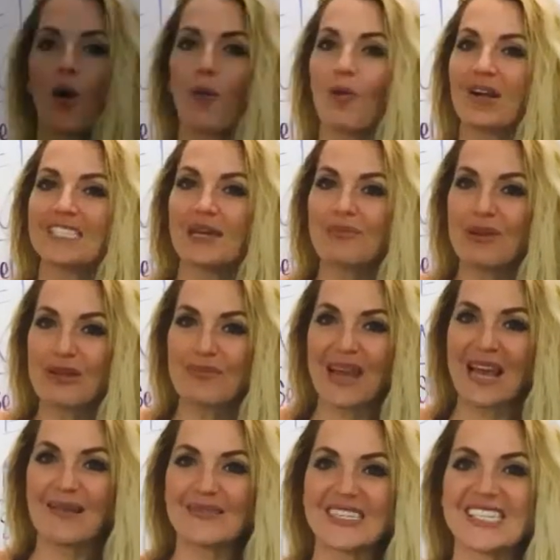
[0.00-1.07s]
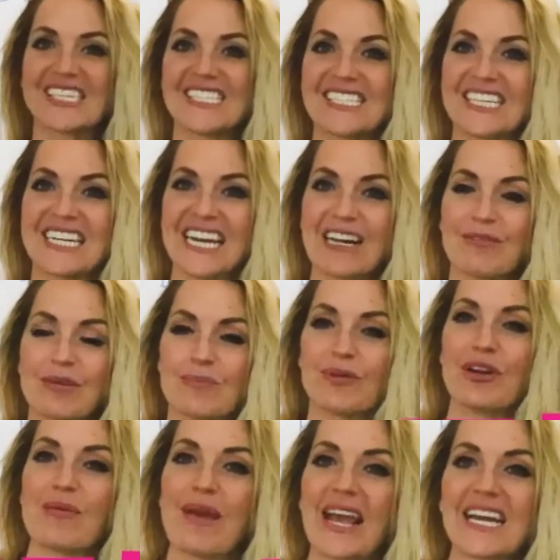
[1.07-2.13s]
What's up, Booty Babes? This is Danita with
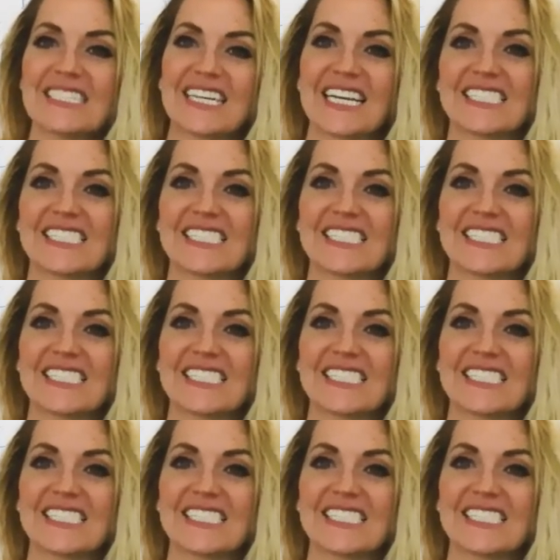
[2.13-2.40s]
Booty Bands,